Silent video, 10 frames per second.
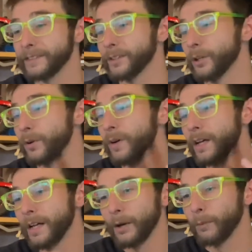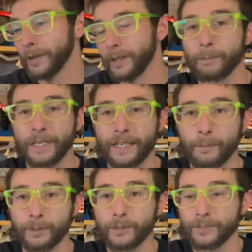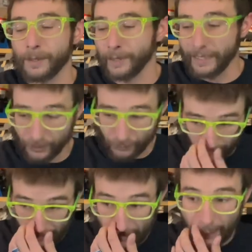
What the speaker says: So I wanted to pick up a little something extra.